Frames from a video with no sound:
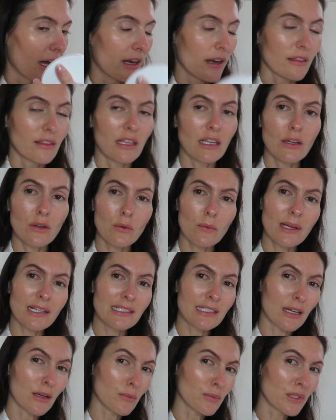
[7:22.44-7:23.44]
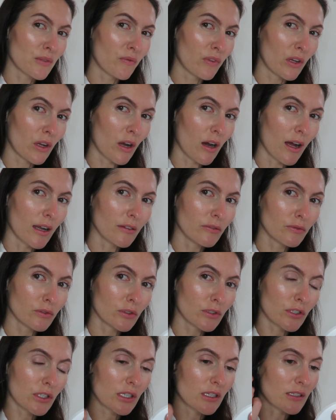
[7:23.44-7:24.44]
And I think it always helps if you kind of
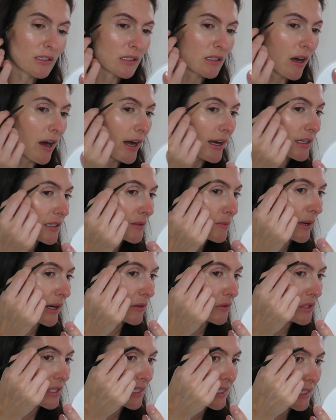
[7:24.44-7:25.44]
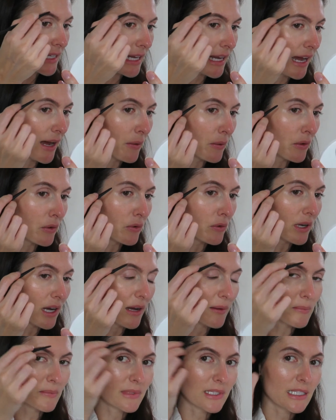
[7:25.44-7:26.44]
look to the side as well to see how it all
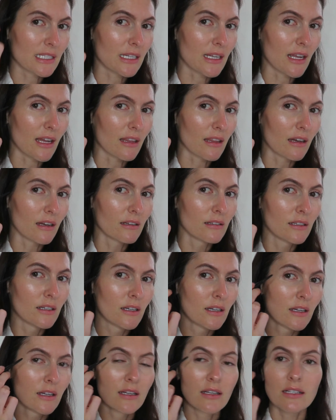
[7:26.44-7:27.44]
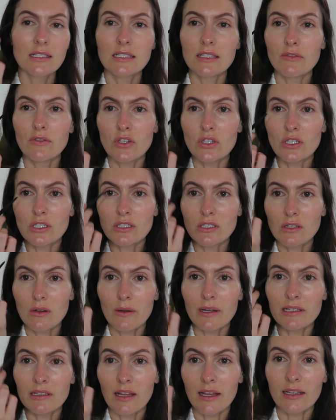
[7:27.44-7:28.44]
comes together. Because if you're just
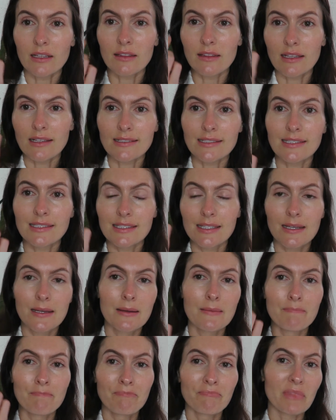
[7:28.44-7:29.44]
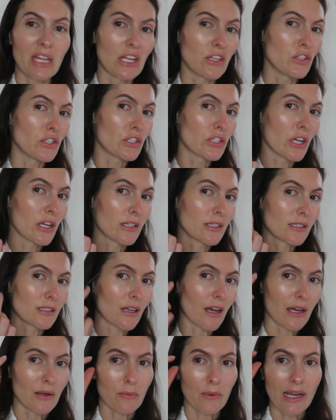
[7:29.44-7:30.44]
going like this and you turn
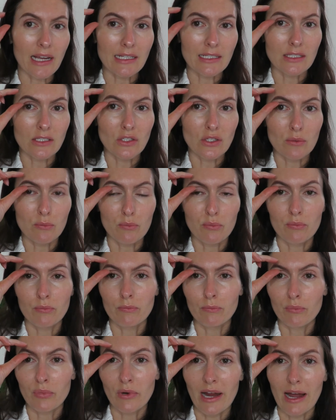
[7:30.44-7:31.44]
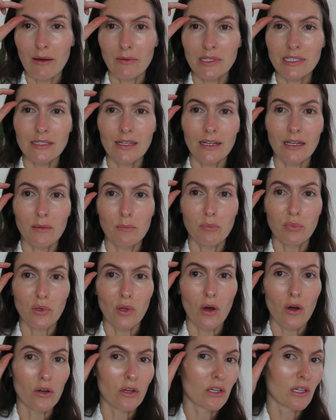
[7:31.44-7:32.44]
sideways and your brow is like a
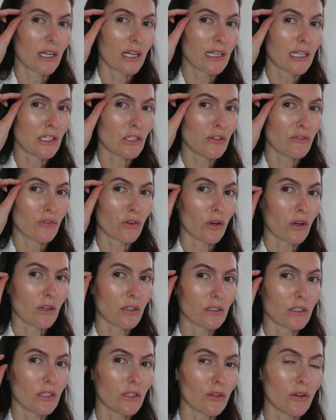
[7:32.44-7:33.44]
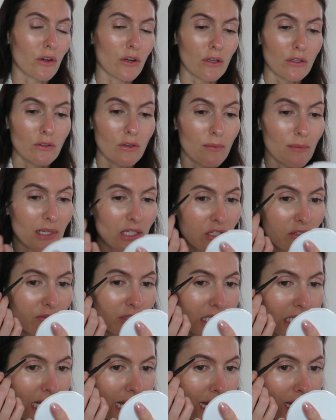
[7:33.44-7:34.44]
block and then you've got, you know, not much of
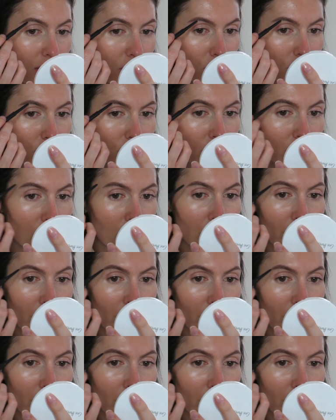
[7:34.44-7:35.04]
a tail,